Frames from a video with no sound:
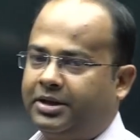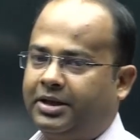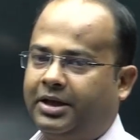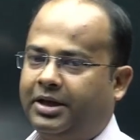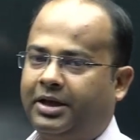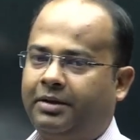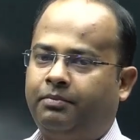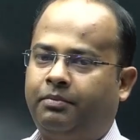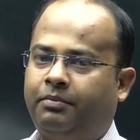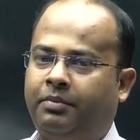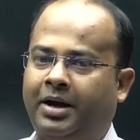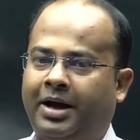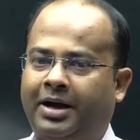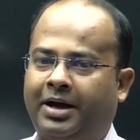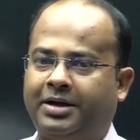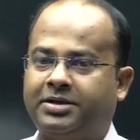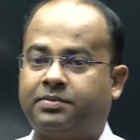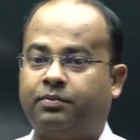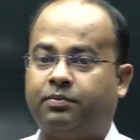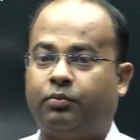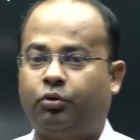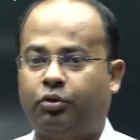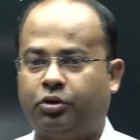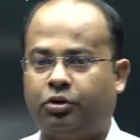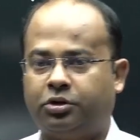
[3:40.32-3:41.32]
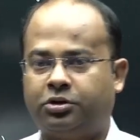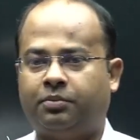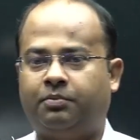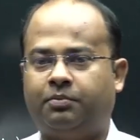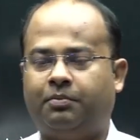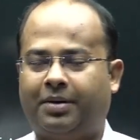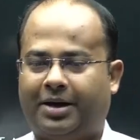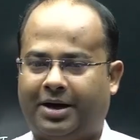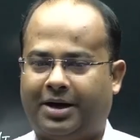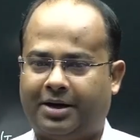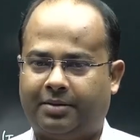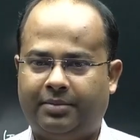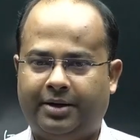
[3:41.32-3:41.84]
they has both
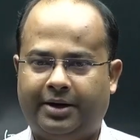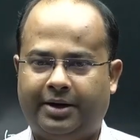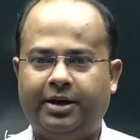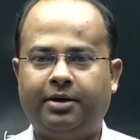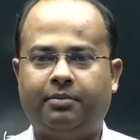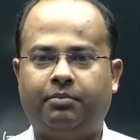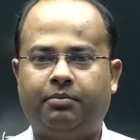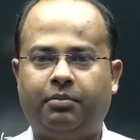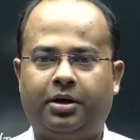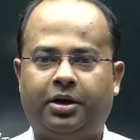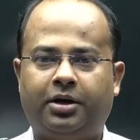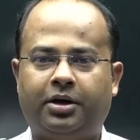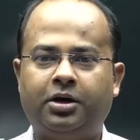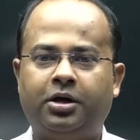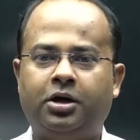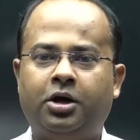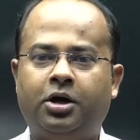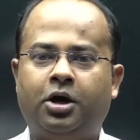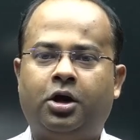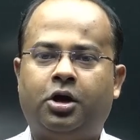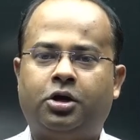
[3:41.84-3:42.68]
barbaric blood.